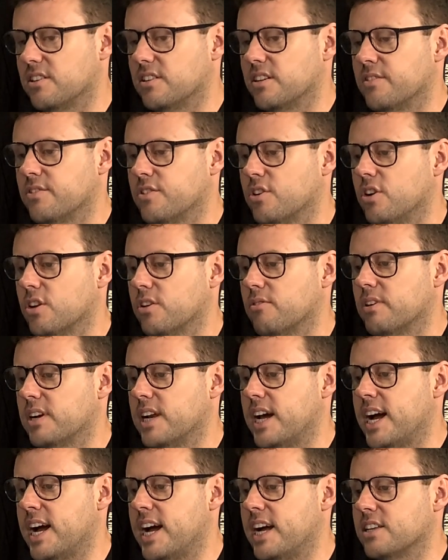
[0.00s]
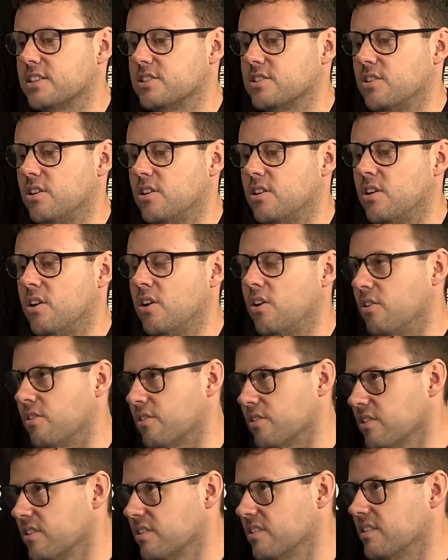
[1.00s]
if Collingwood aren't
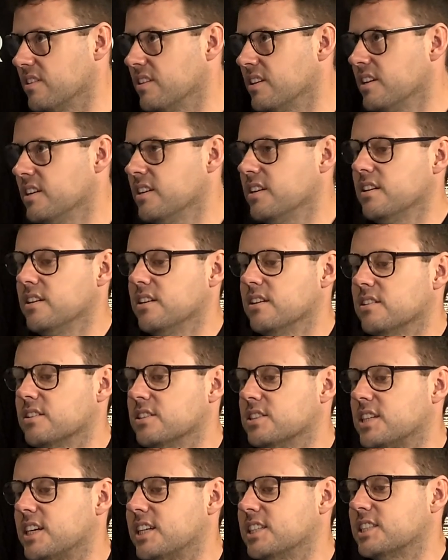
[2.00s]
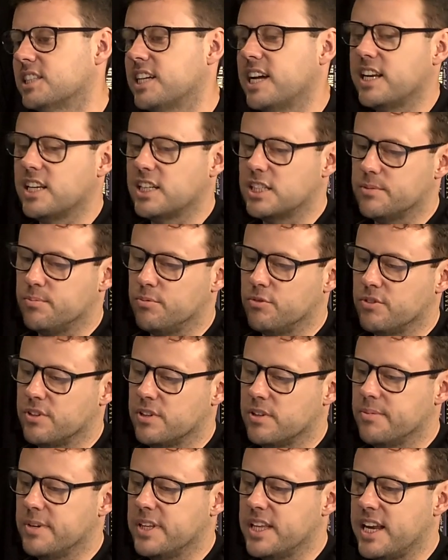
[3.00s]
on, the Saints can exploit
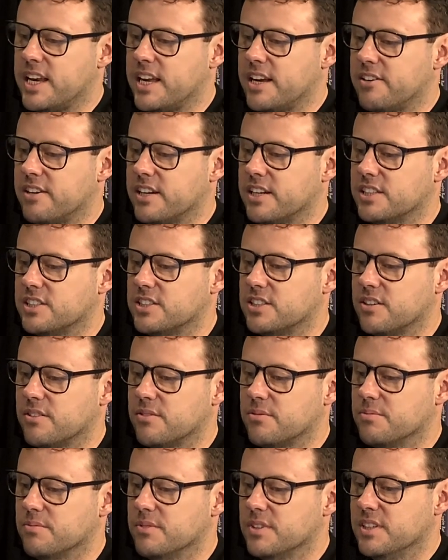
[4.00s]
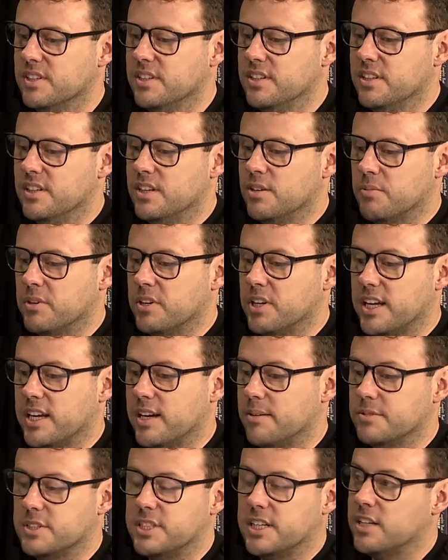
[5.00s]
them in that area. So it really
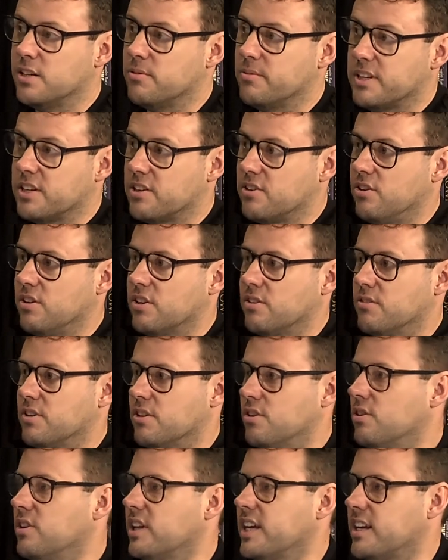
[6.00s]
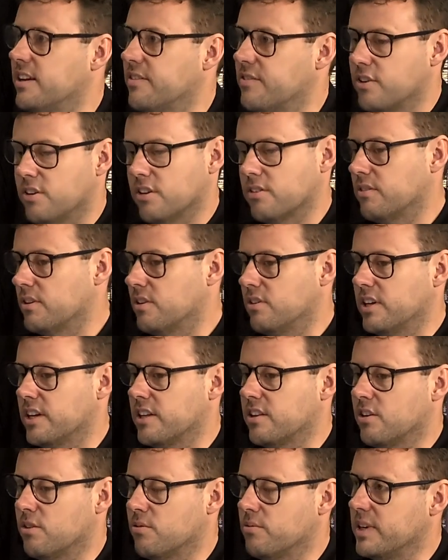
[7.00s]
comes down to whether Collingwood click. If Collingwood
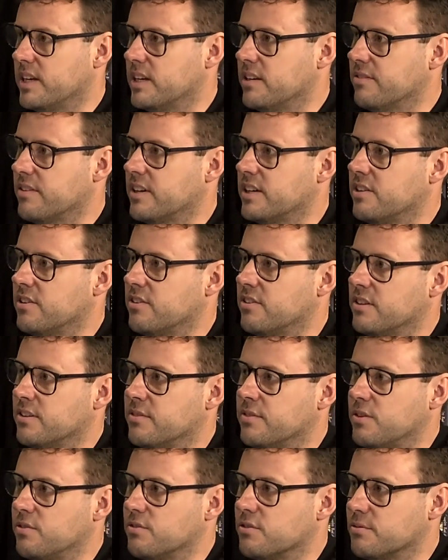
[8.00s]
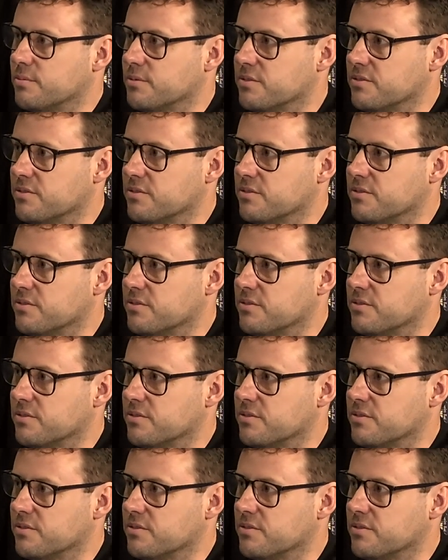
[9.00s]
click, they'll win. If they don't, they're vulnerable.